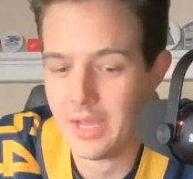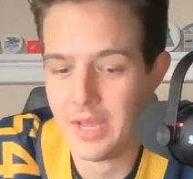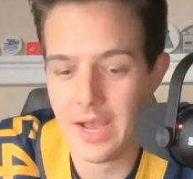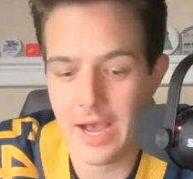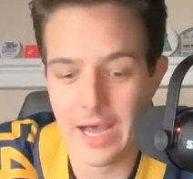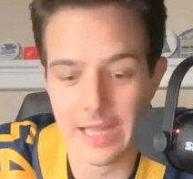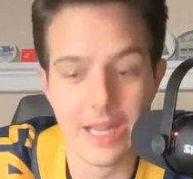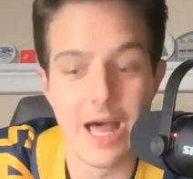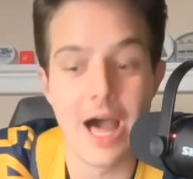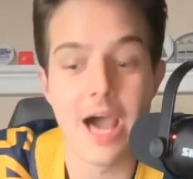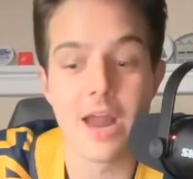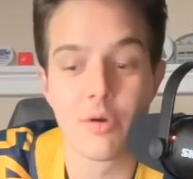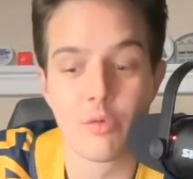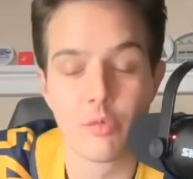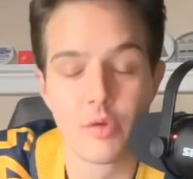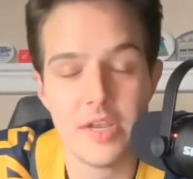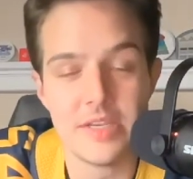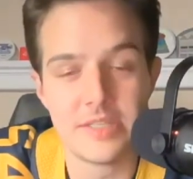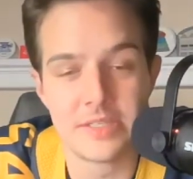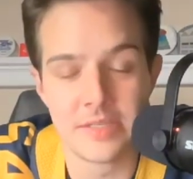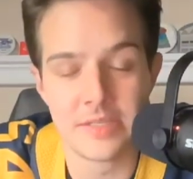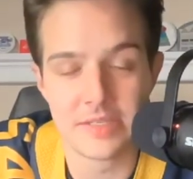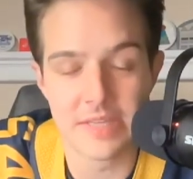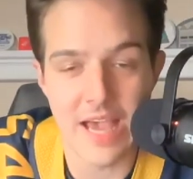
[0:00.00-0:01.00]
A lot of
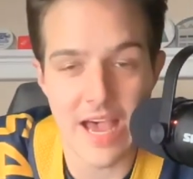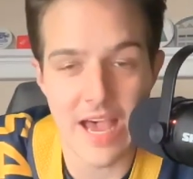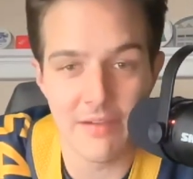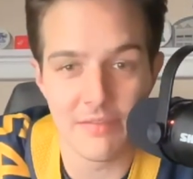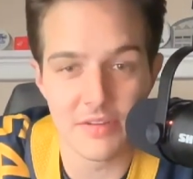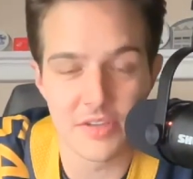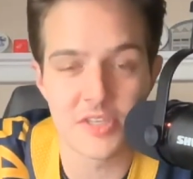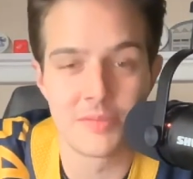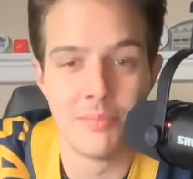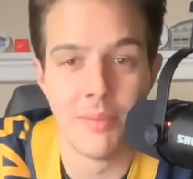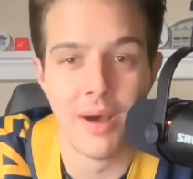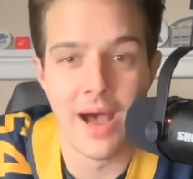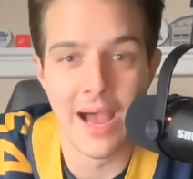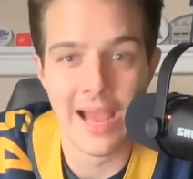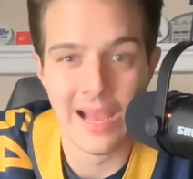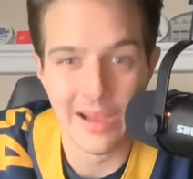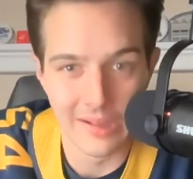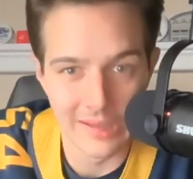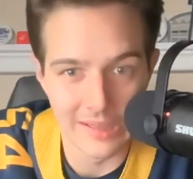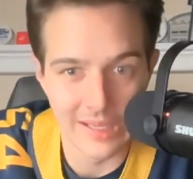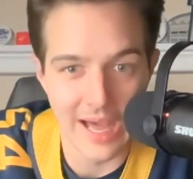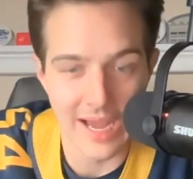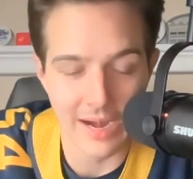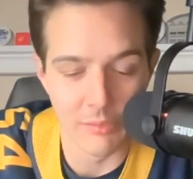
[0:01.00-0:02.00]
reasons to have a smile,
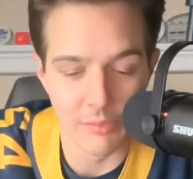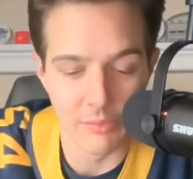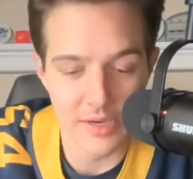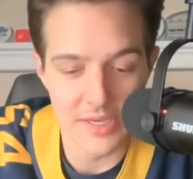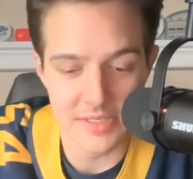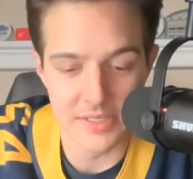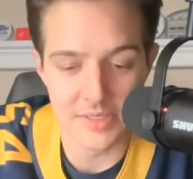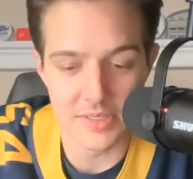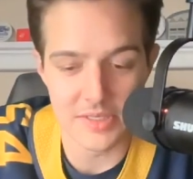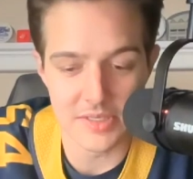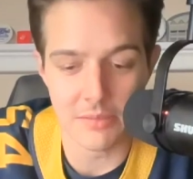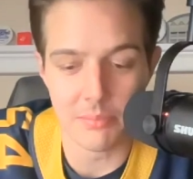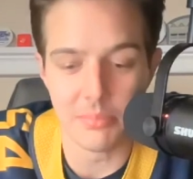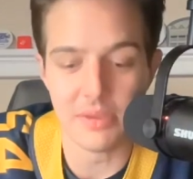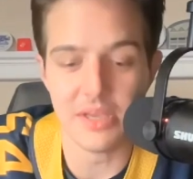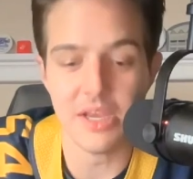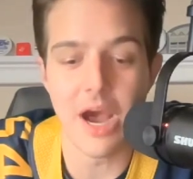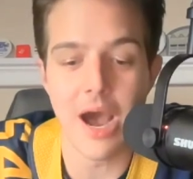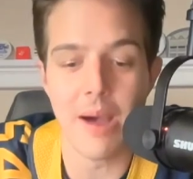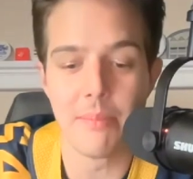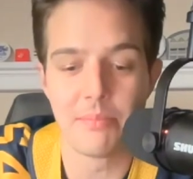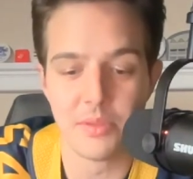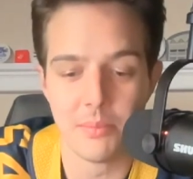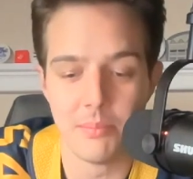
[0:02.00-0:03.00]
a lot of reasons to be
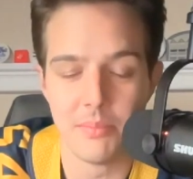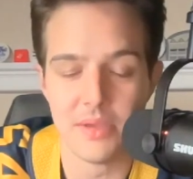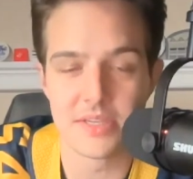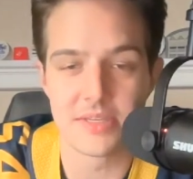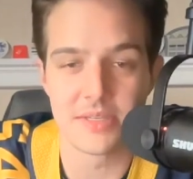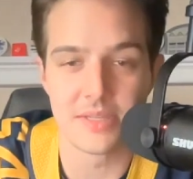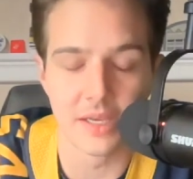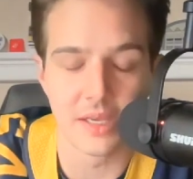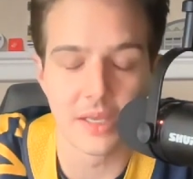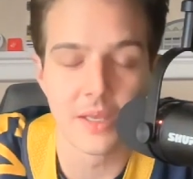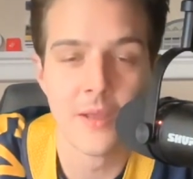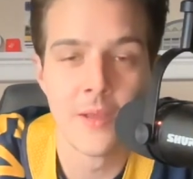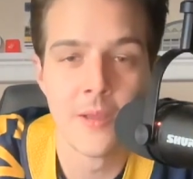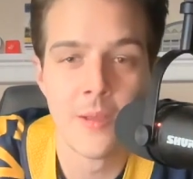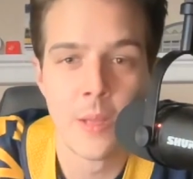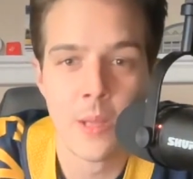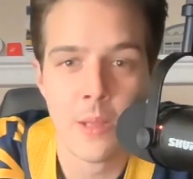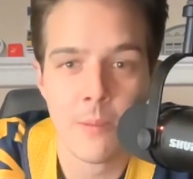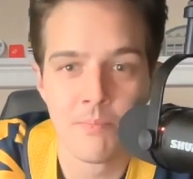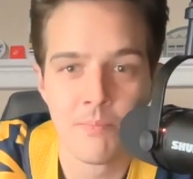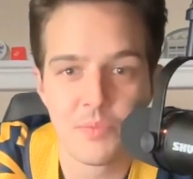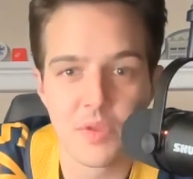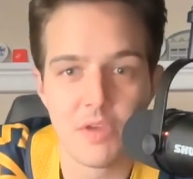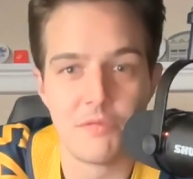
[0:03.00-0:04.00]
optimistic
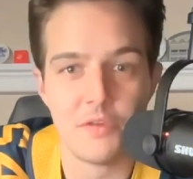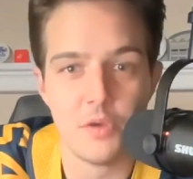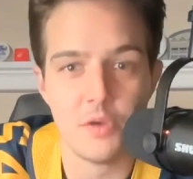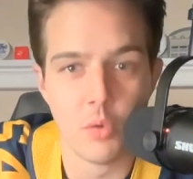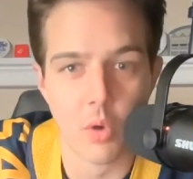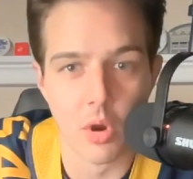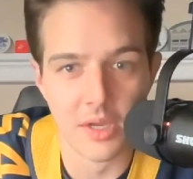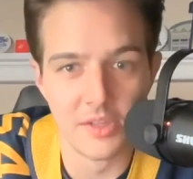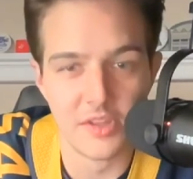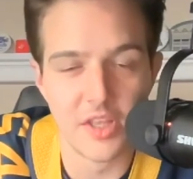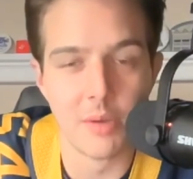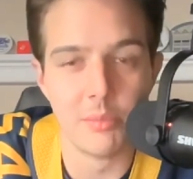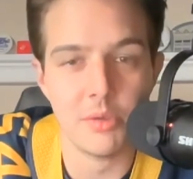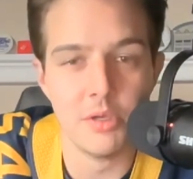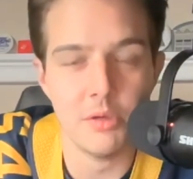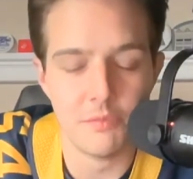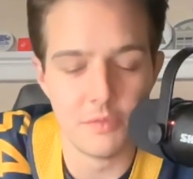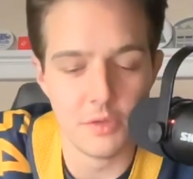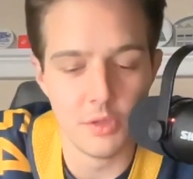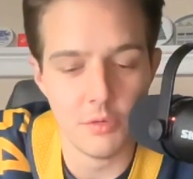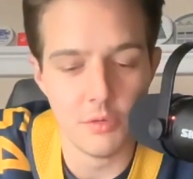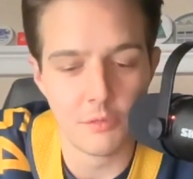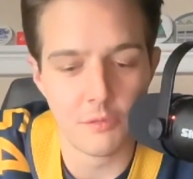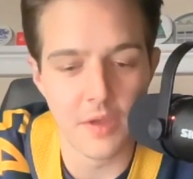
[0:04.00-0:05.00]
if you are a
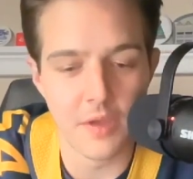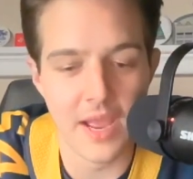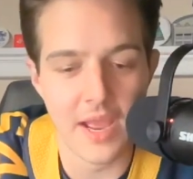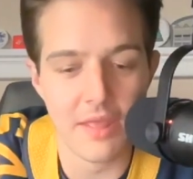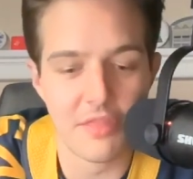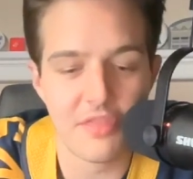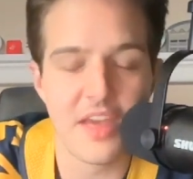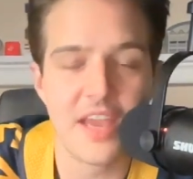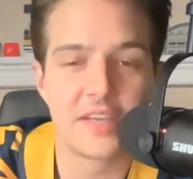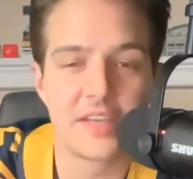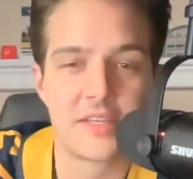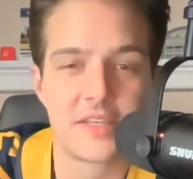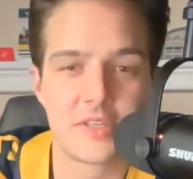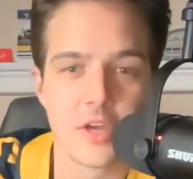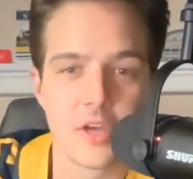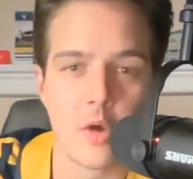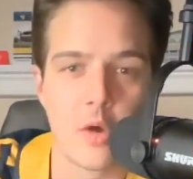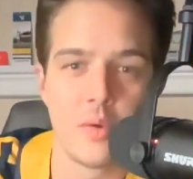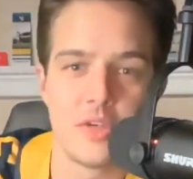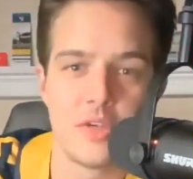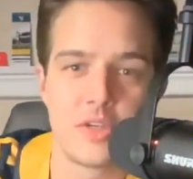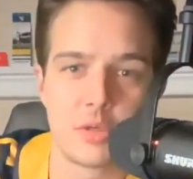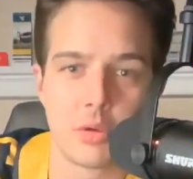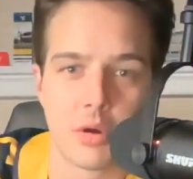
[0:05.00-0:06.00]
WVU fan. Thanks as
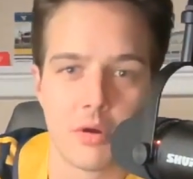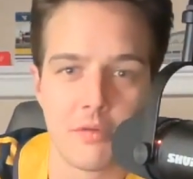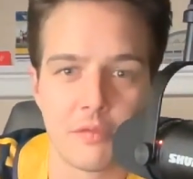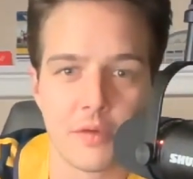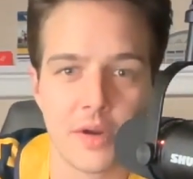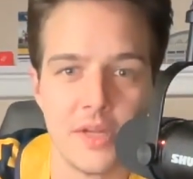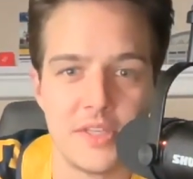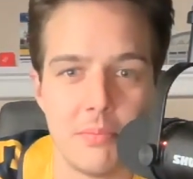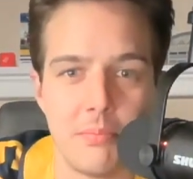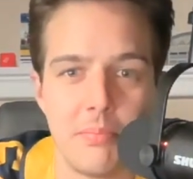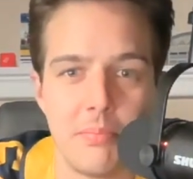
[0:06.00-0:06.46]
always to our friends at